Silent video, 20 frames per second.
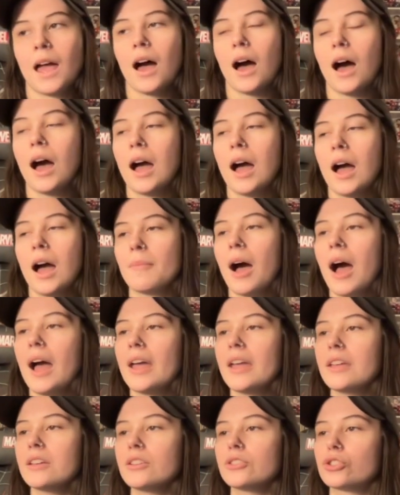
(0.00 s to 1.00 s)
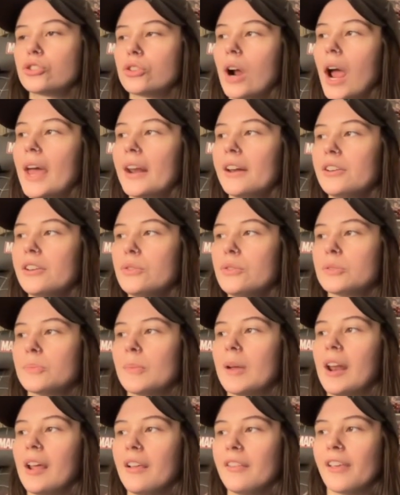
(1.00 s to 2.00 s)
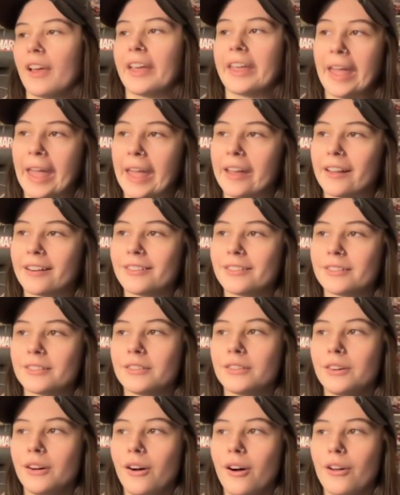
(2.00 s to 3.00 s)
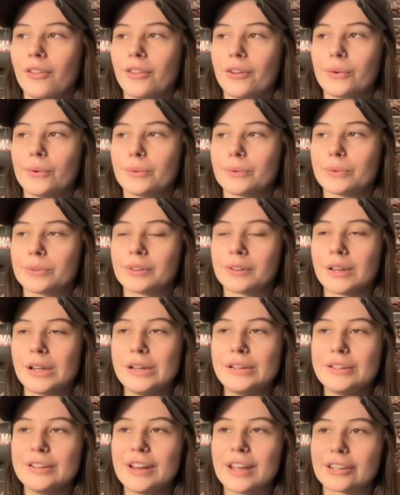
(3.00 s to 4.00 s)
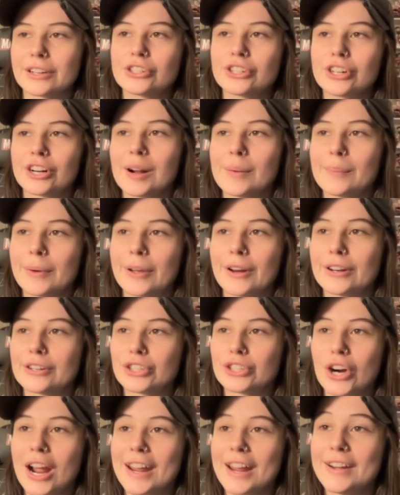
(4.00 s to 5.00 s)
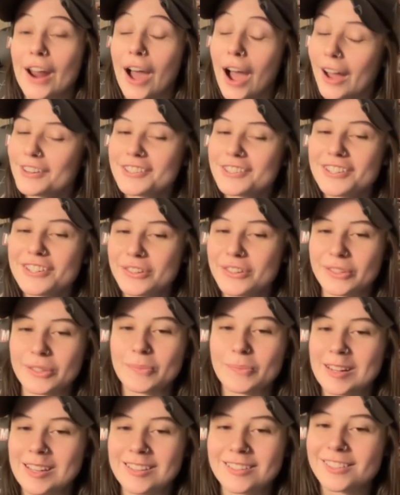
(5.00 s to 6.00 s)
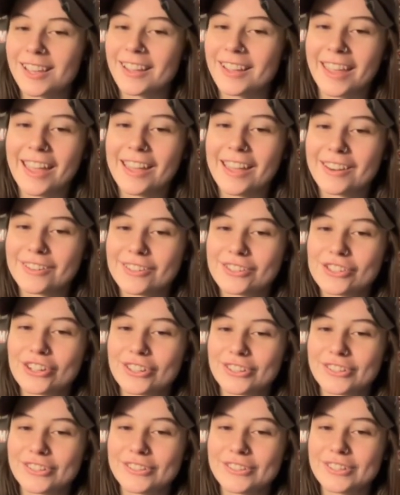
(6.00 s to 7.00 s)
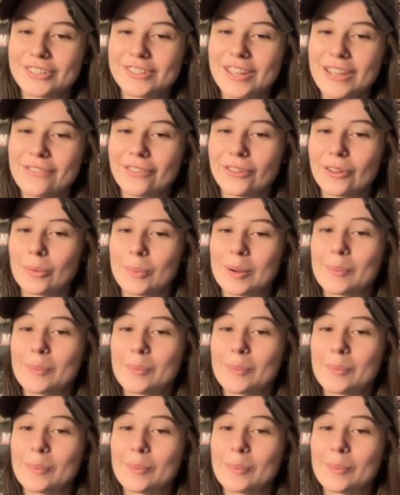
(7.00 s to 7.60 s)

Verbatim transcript: Um, I try to do as many as I can although next year I'm gonna try not to do as many as I can just to save a little bit